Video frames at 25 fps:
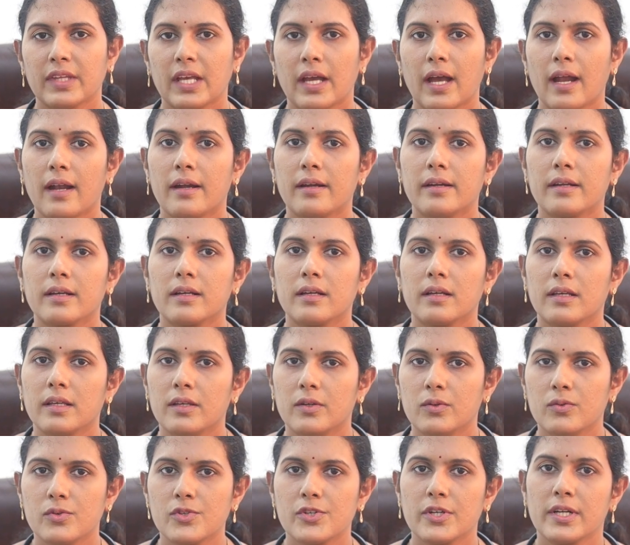And
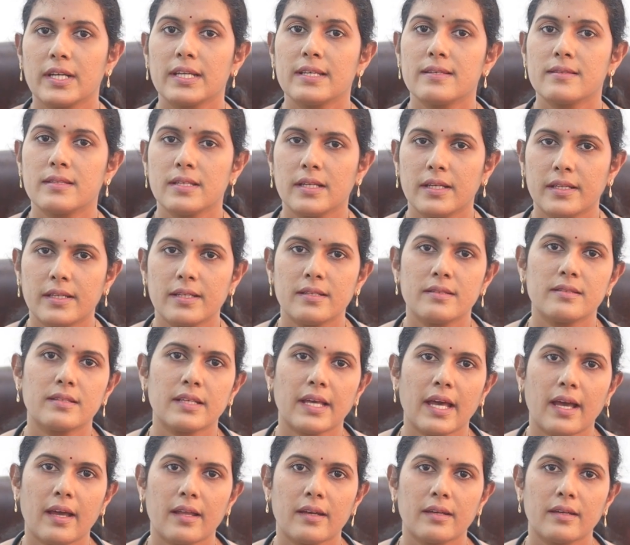usually CT
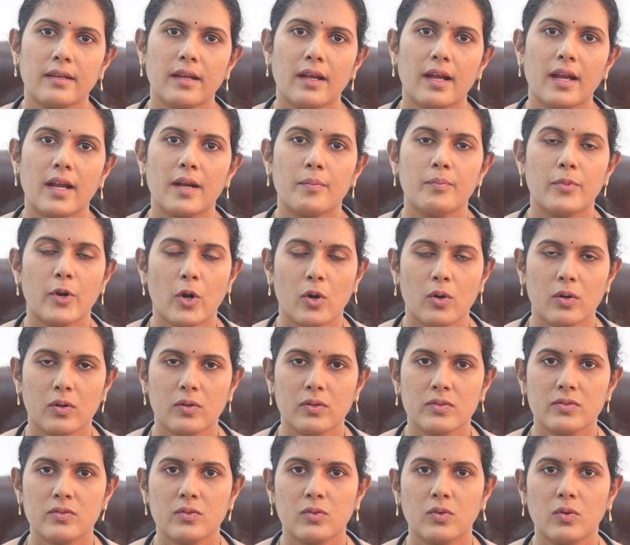scan and
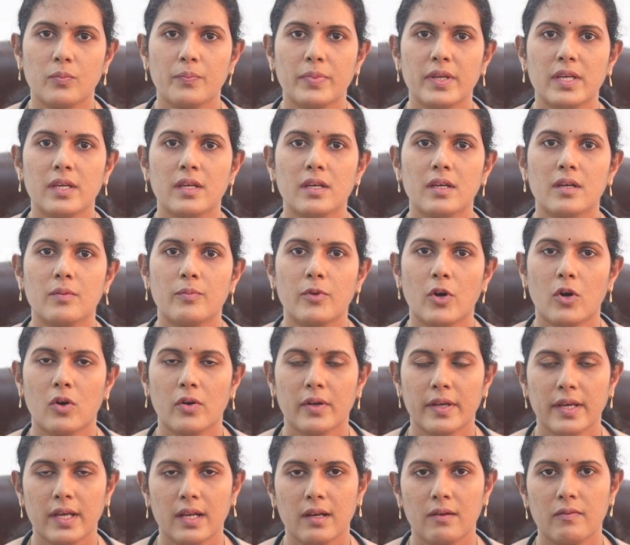bronchoscopy,
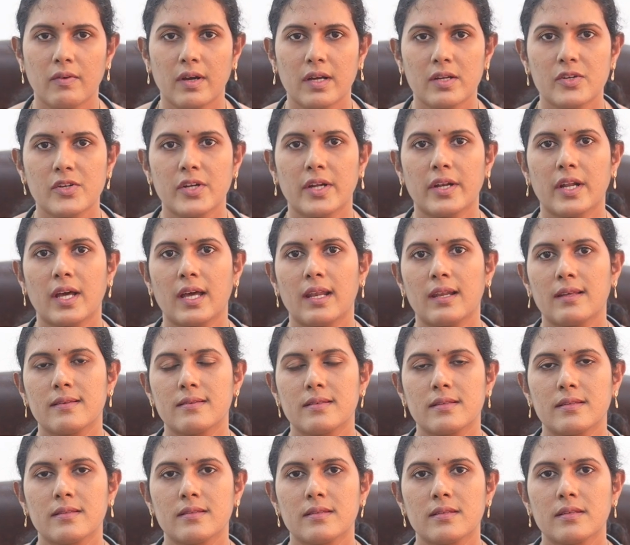bronchial wash
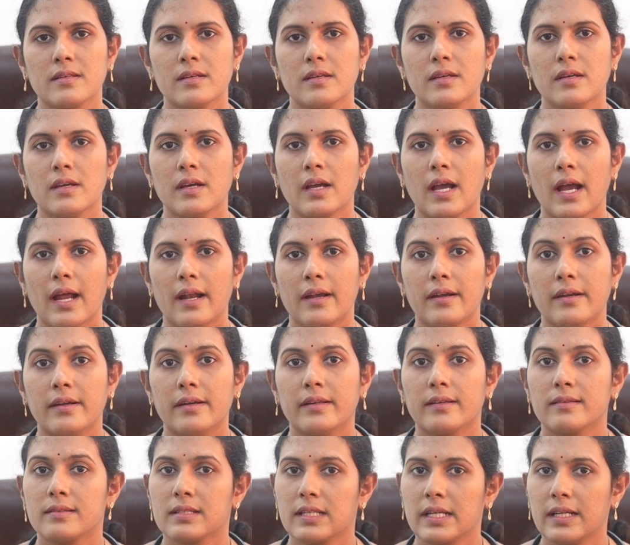analysis
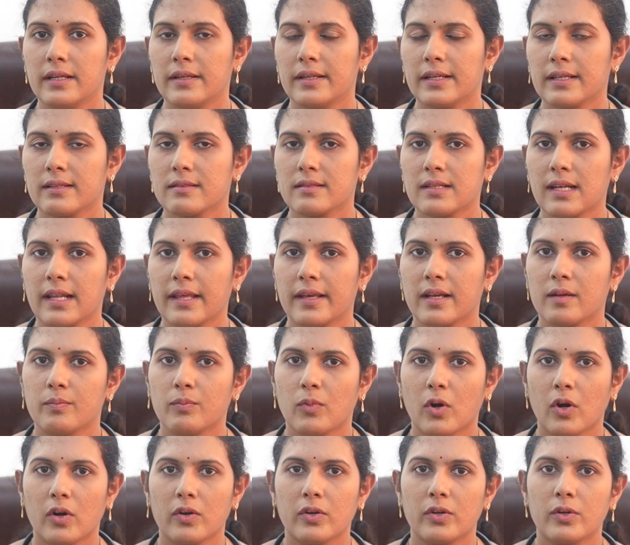and skin test like
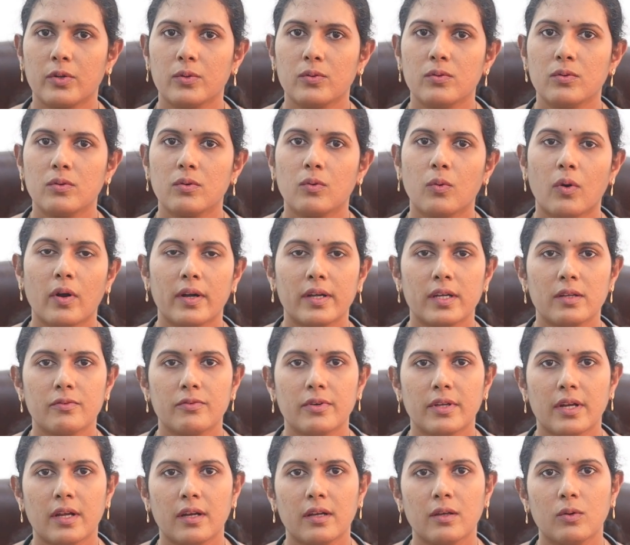MON2,
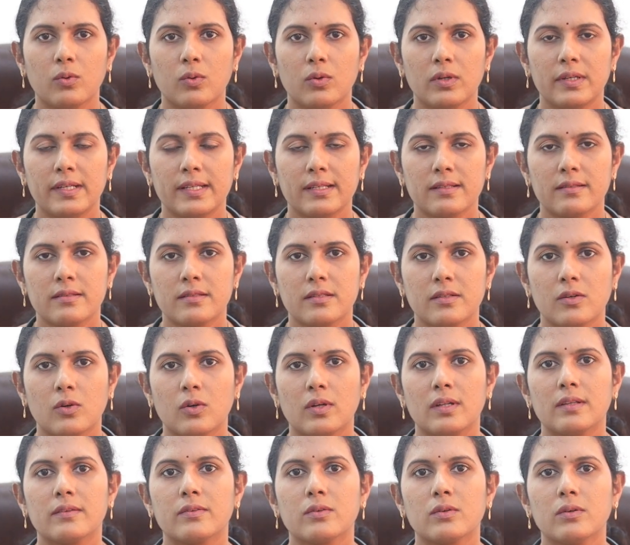quantiferon gold test
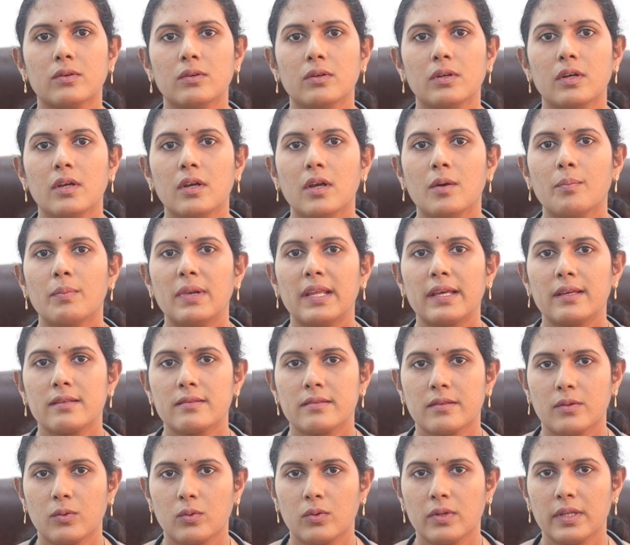also
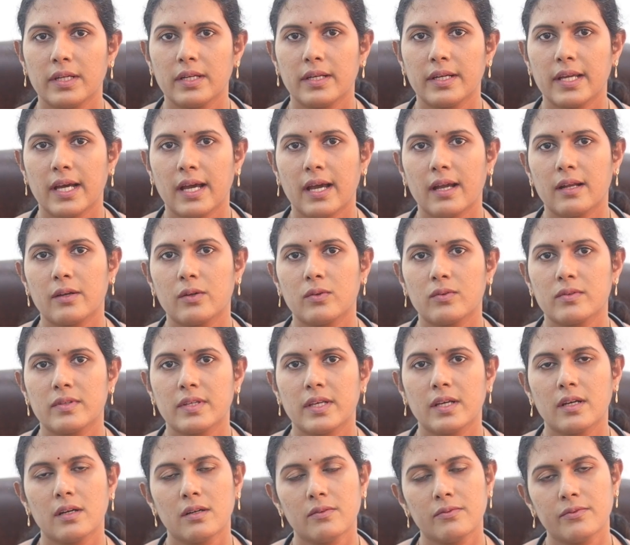plays role in
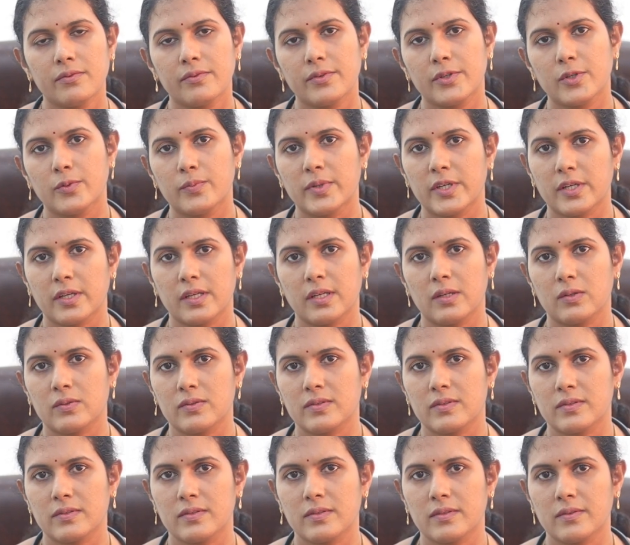diagnosing of
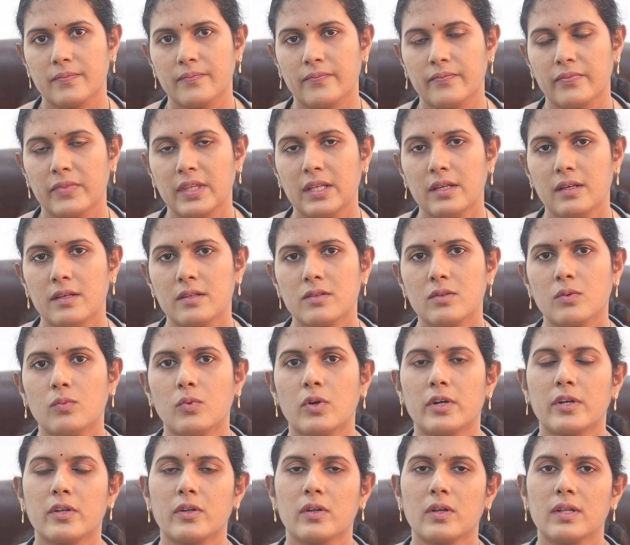tuberculosis. So
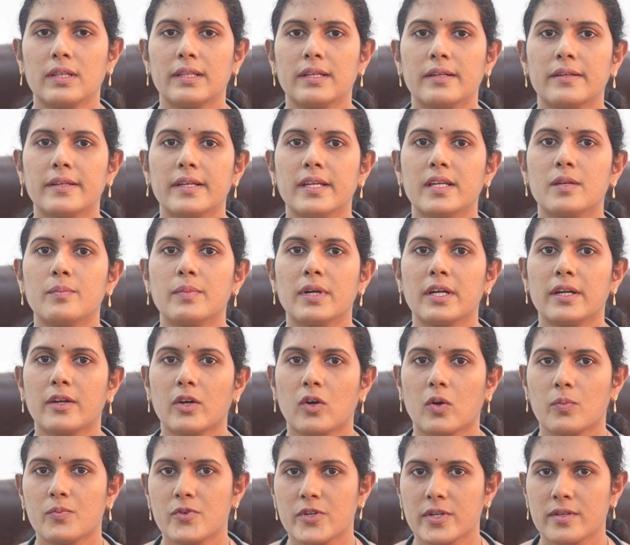what are all the treatment
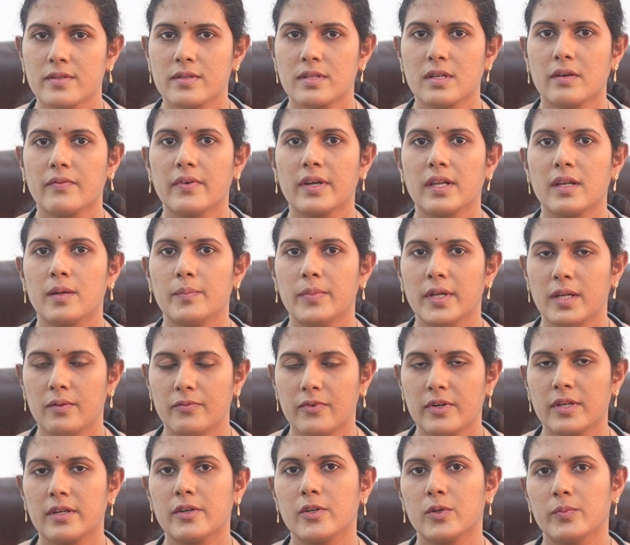options available
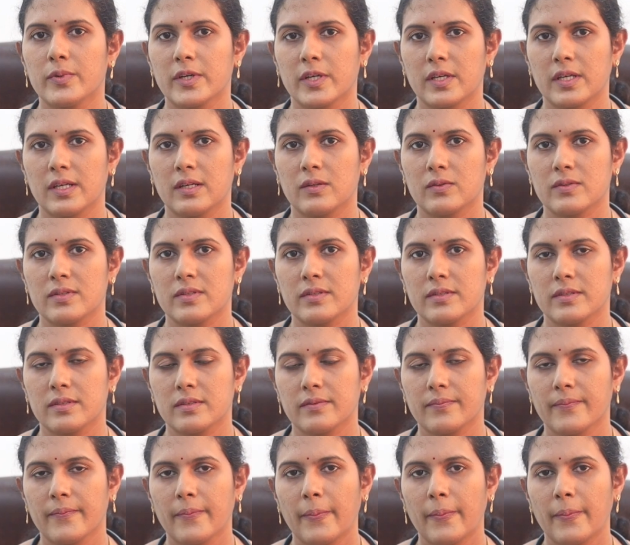for tuberculosis?